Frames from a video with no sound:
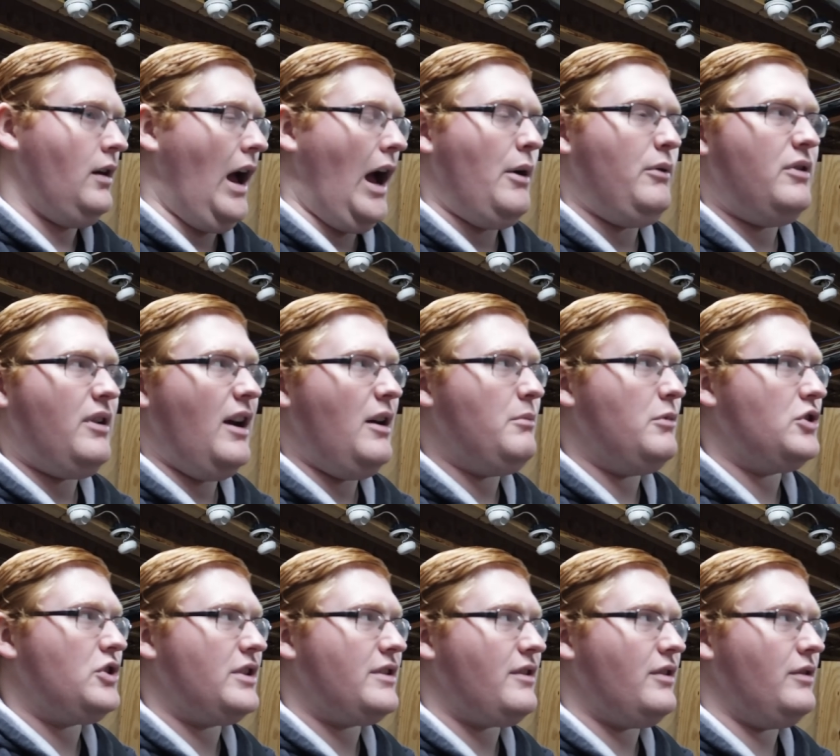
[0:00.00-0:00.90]
I wonder how
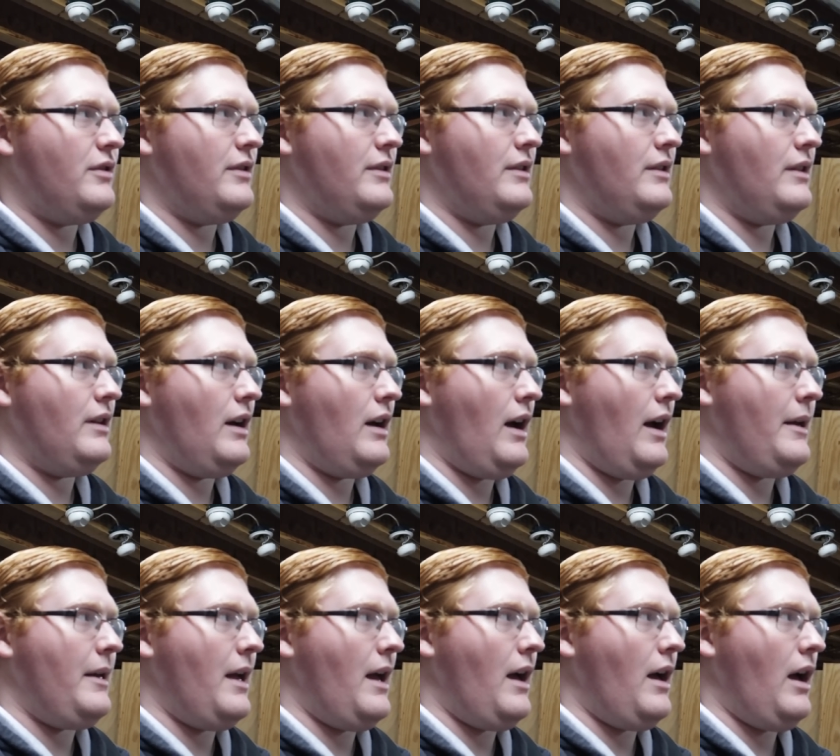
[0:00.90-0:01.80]
much it's gonna.
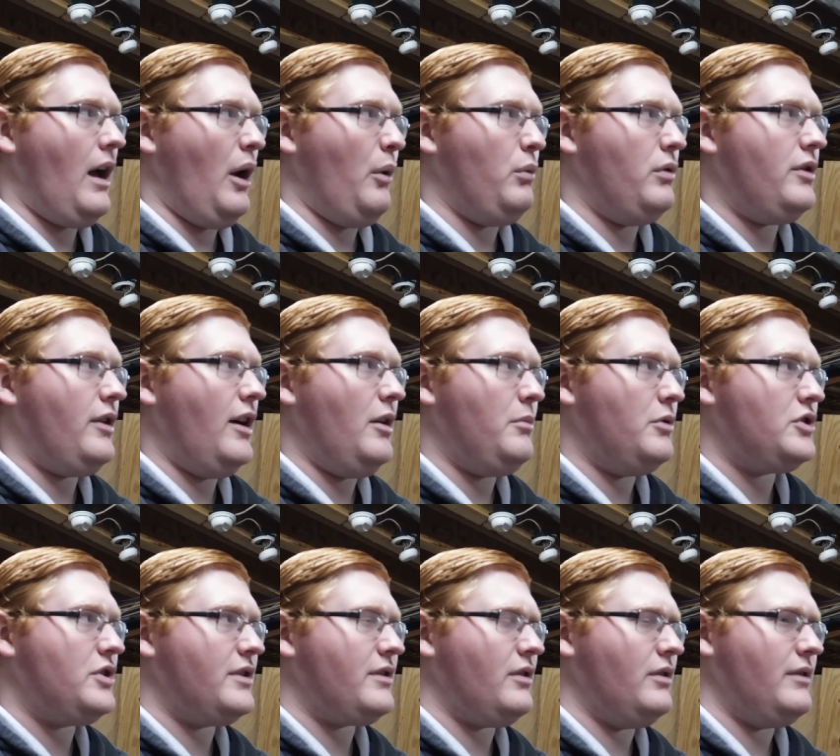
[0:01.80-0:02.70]
I I wonder how
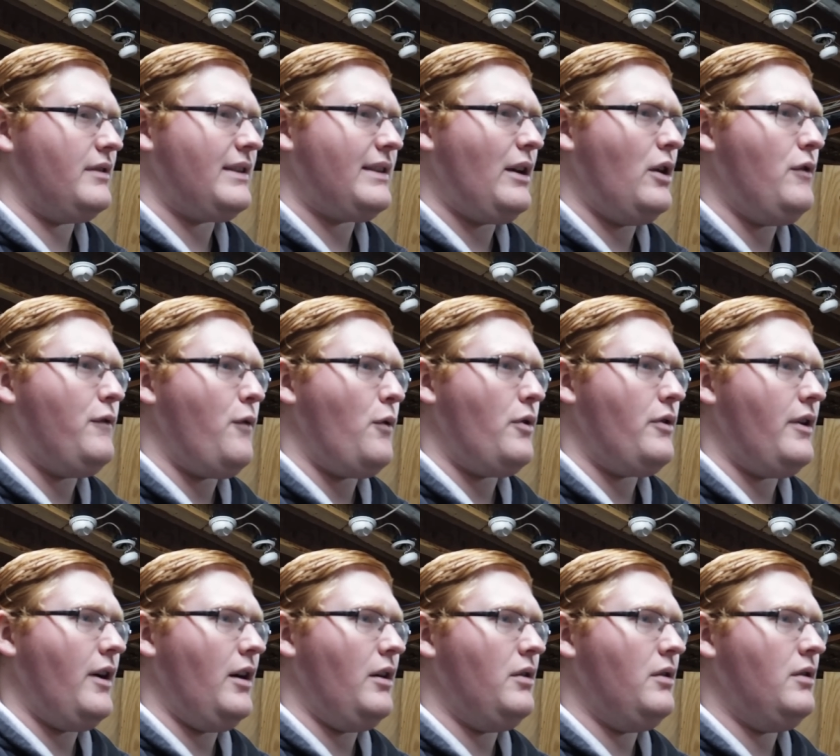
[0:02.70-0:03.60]
much it's gonna sell for
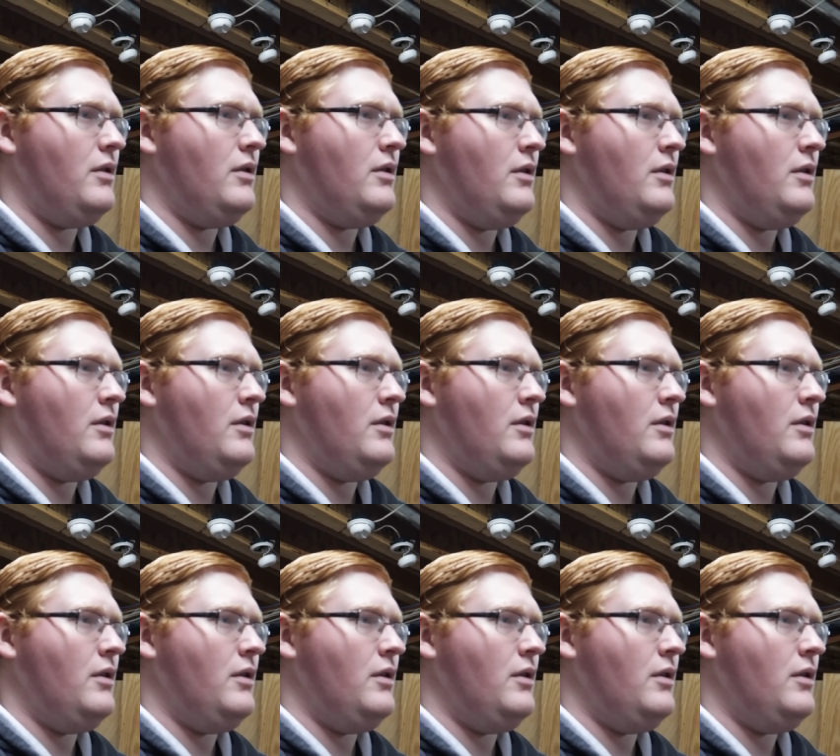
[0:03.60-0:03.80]
though.